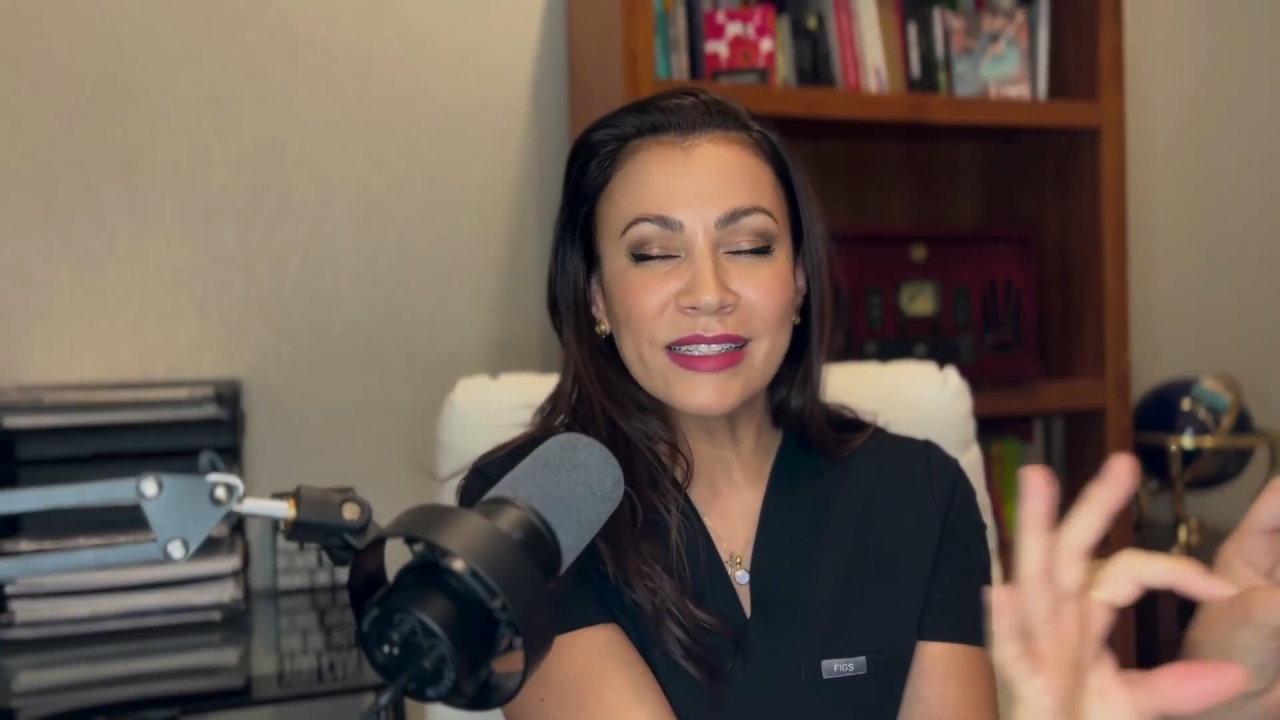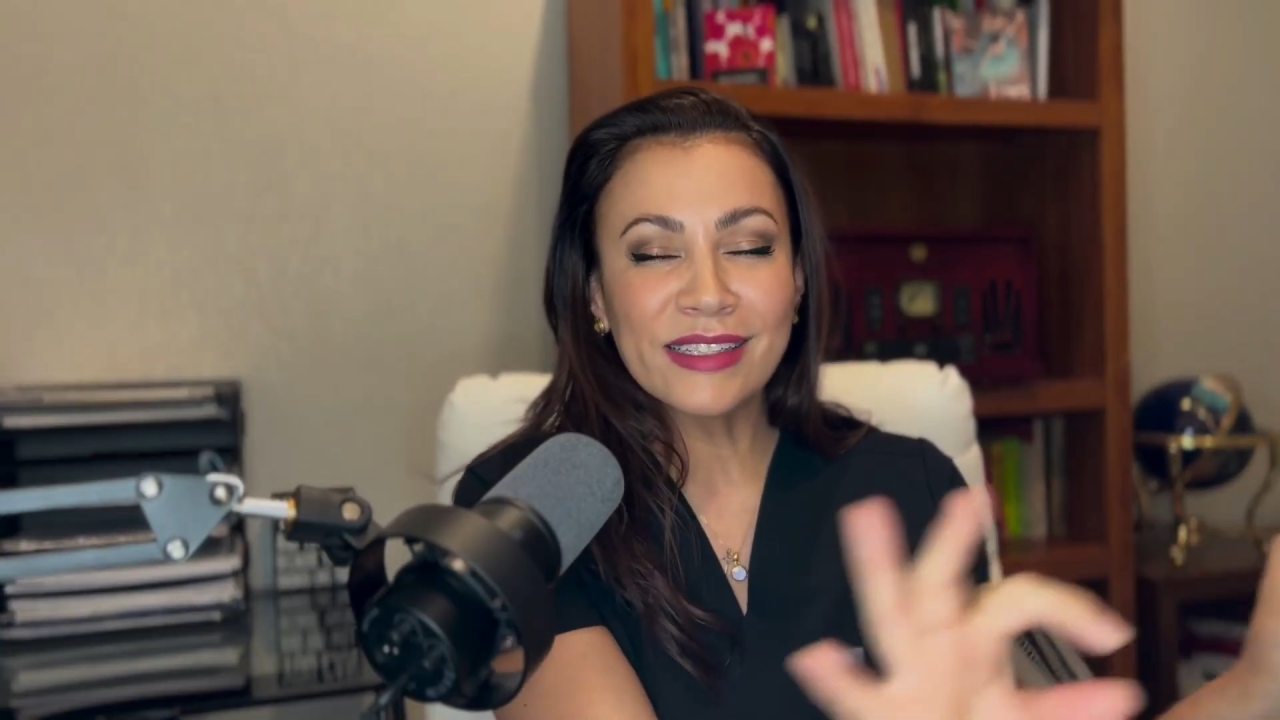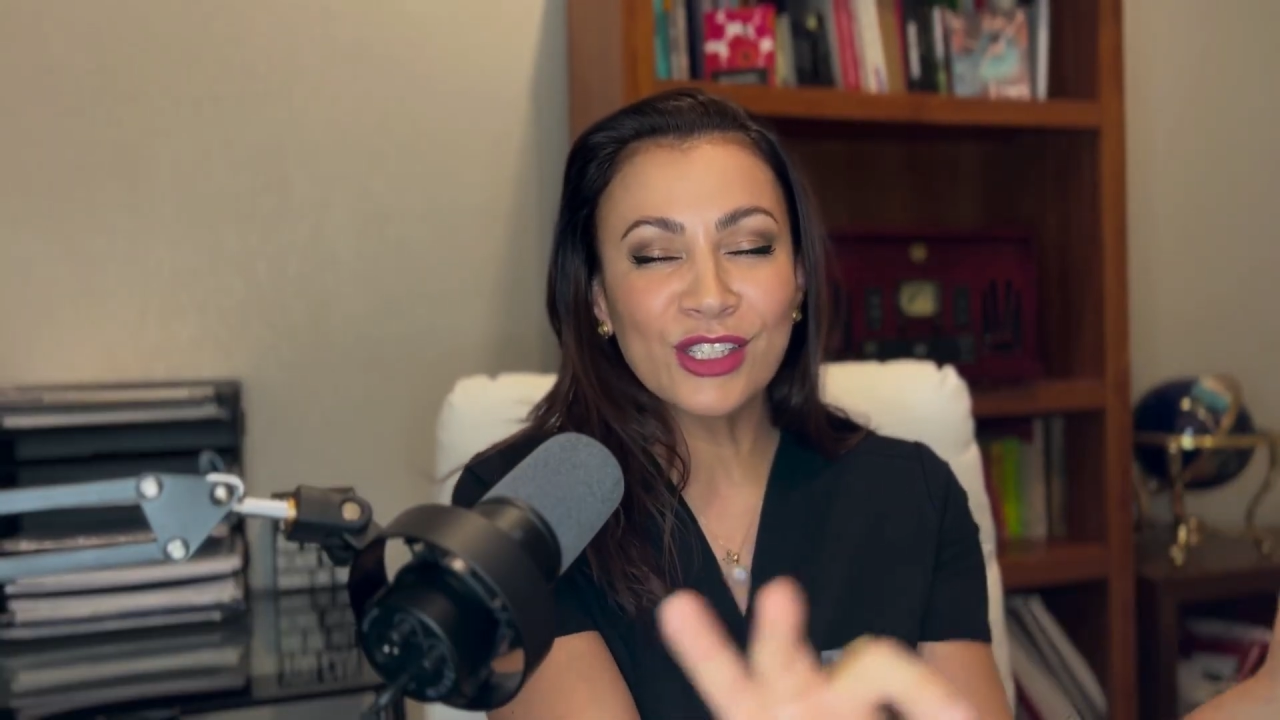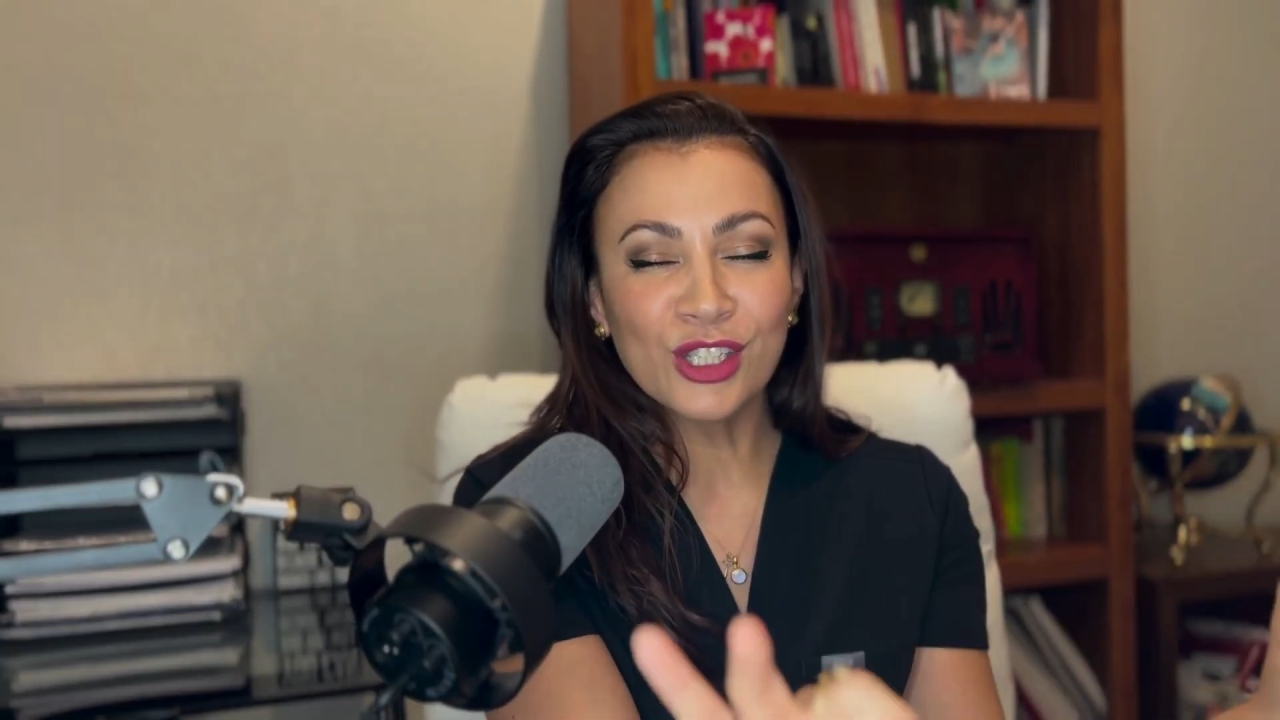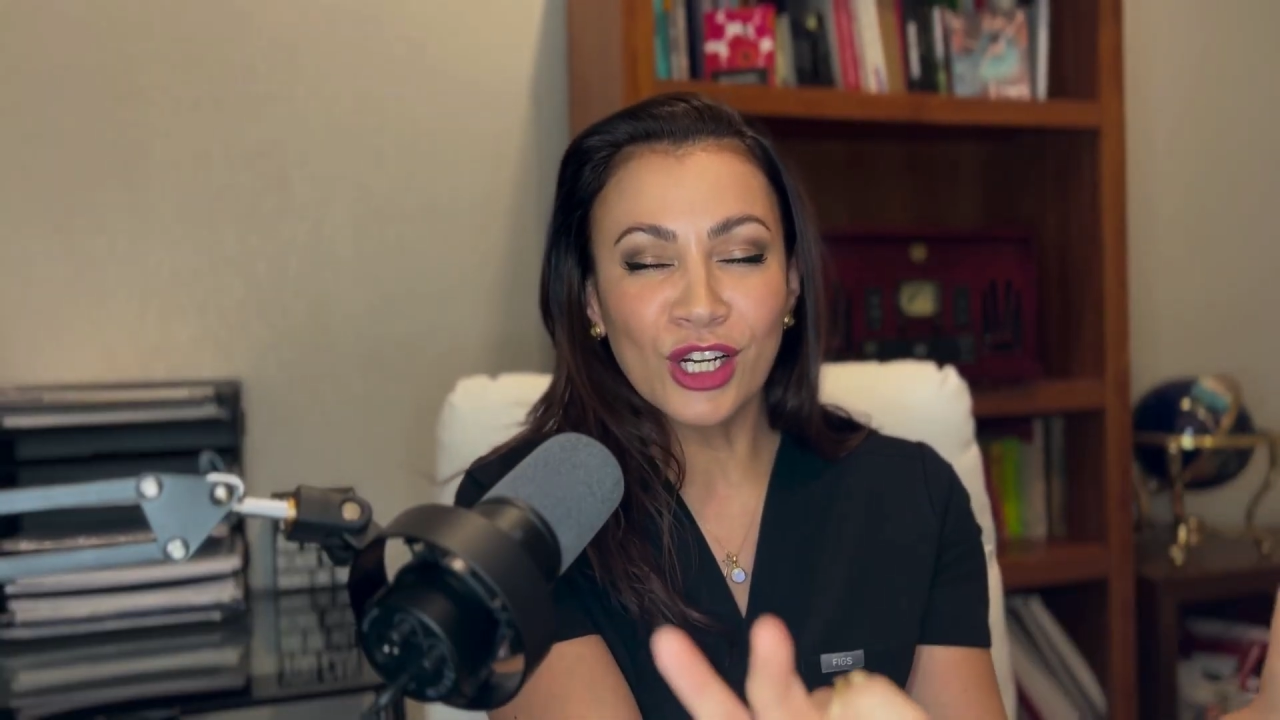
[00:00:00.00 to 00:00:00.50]

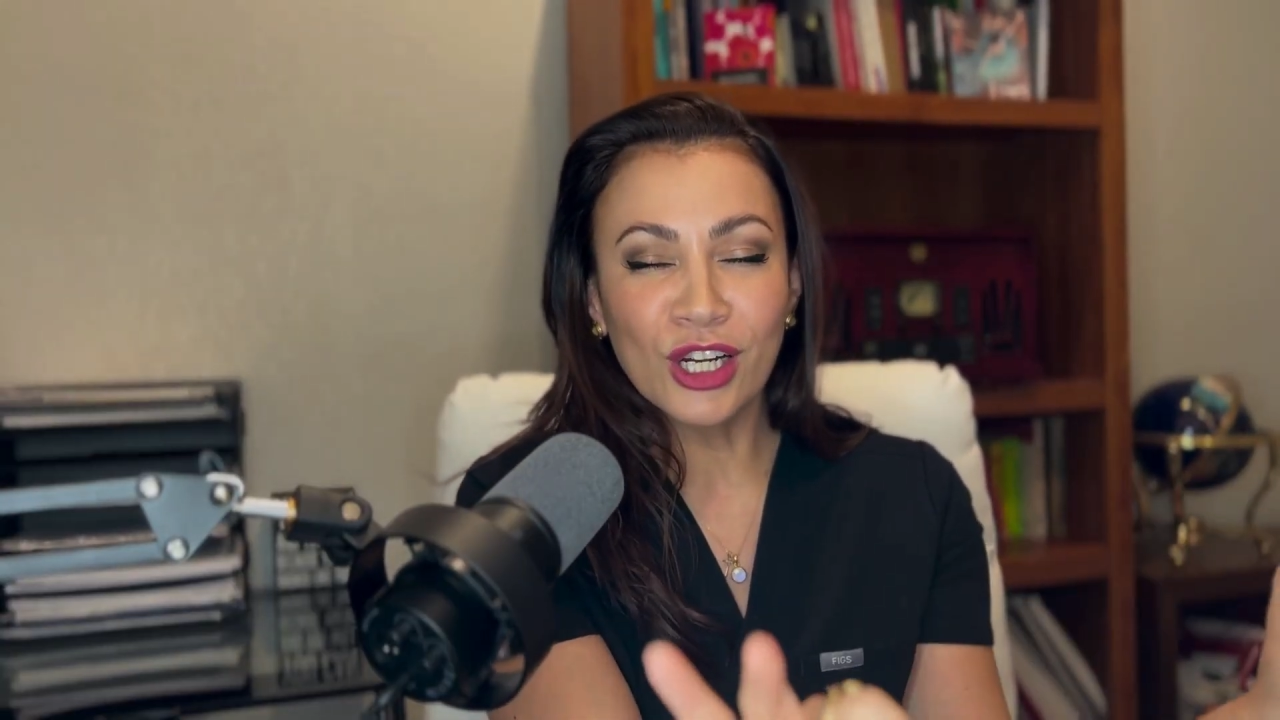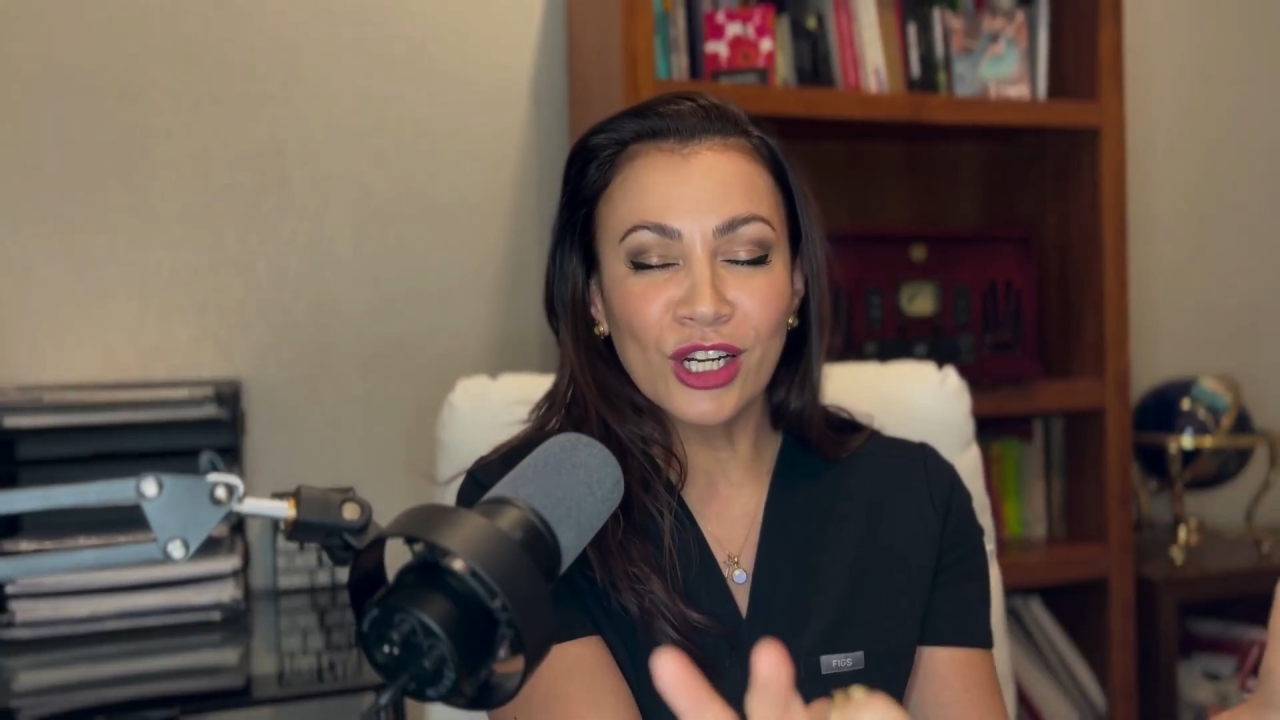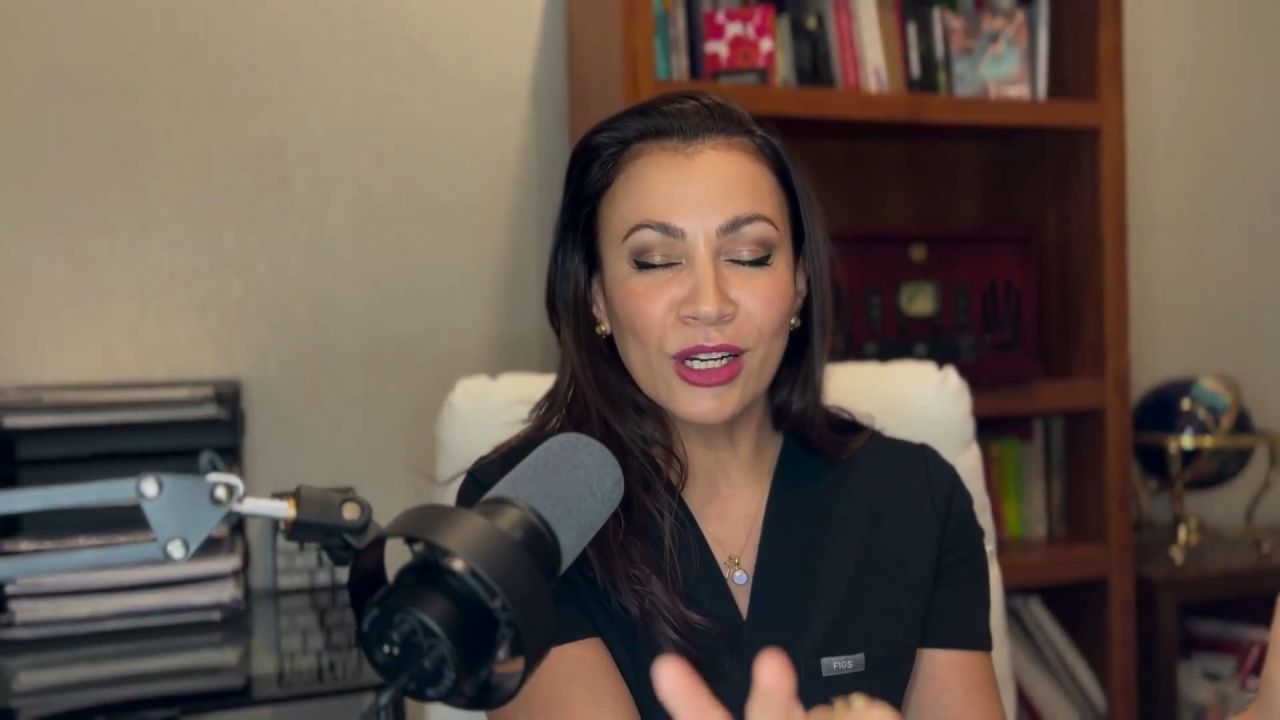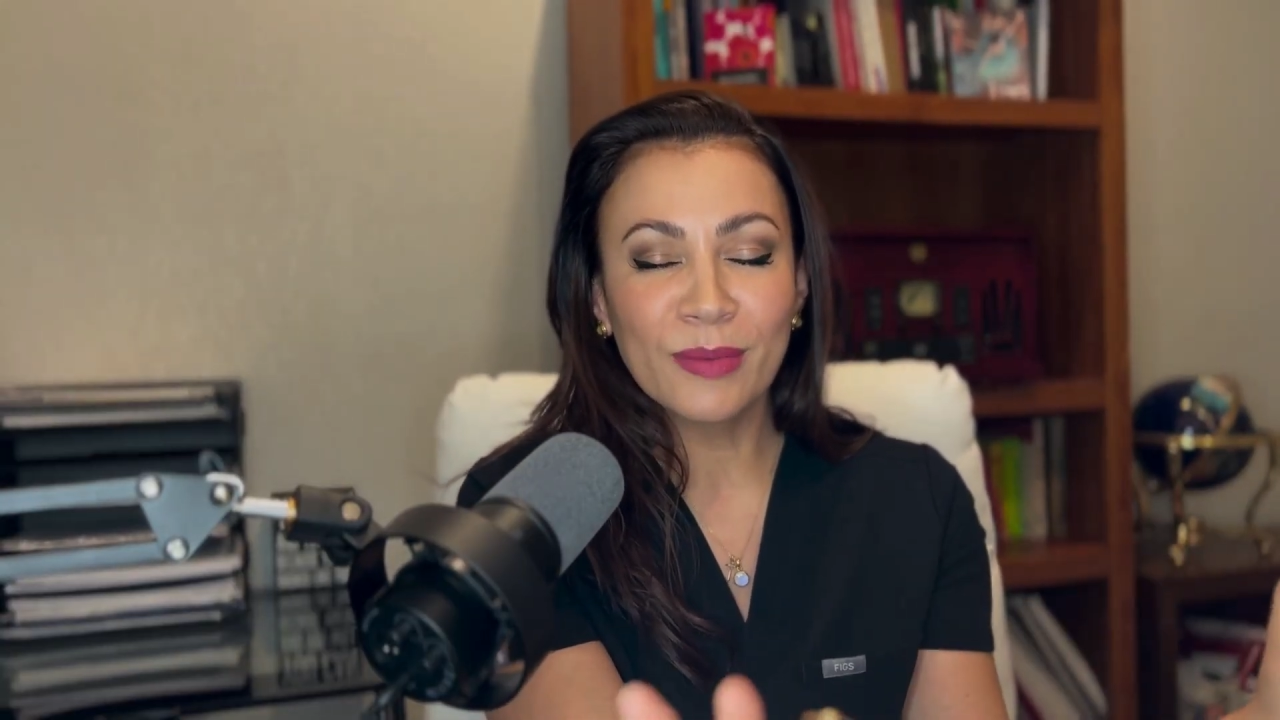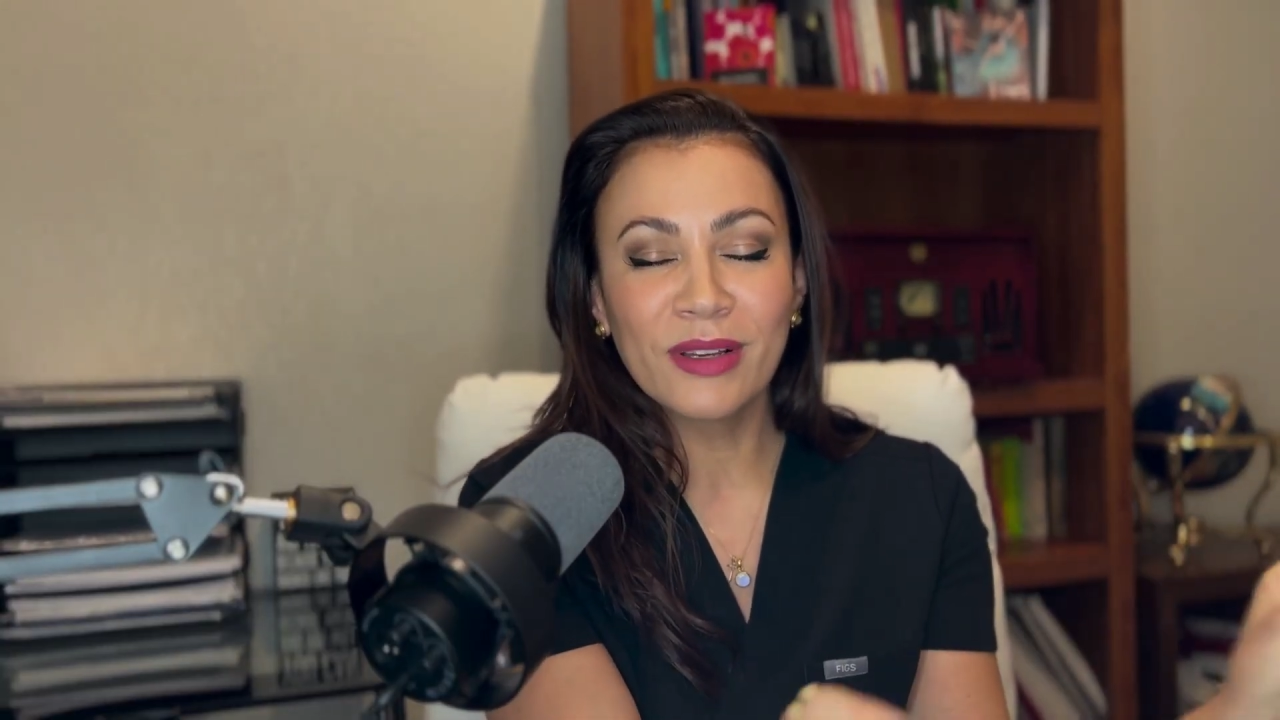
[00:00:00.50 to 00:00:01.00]

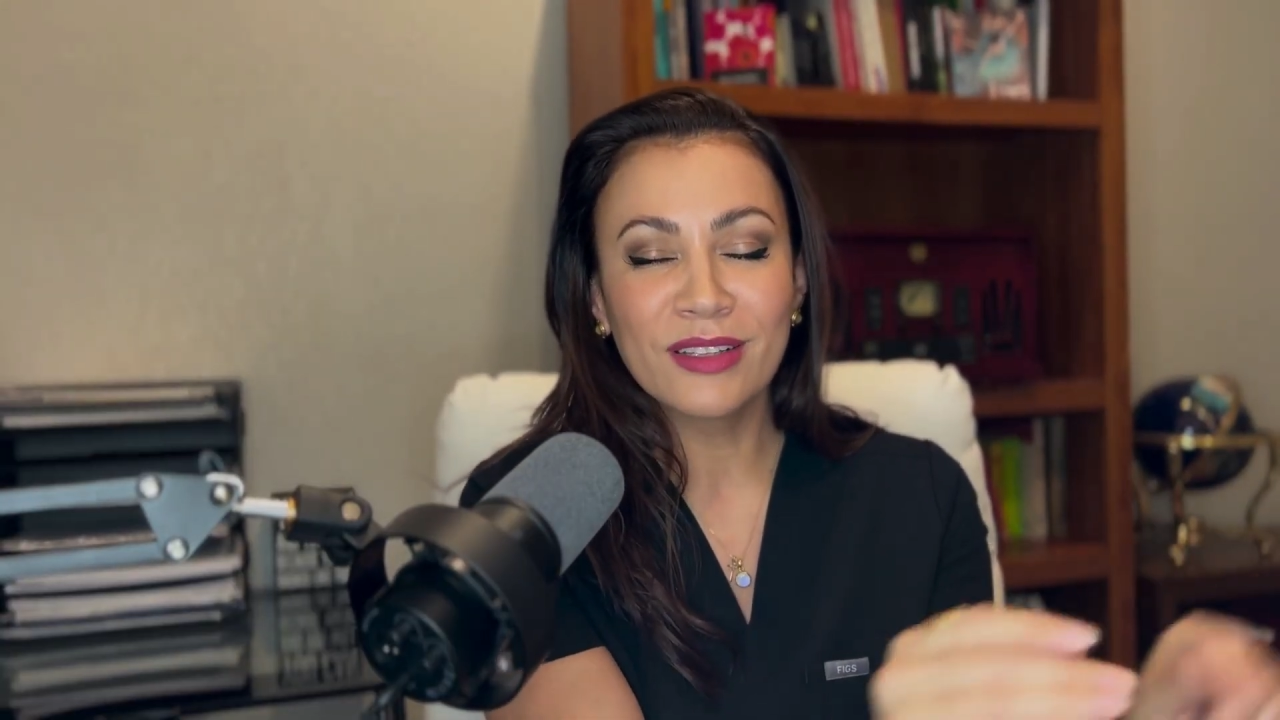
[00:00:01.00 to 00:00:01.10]
disturb,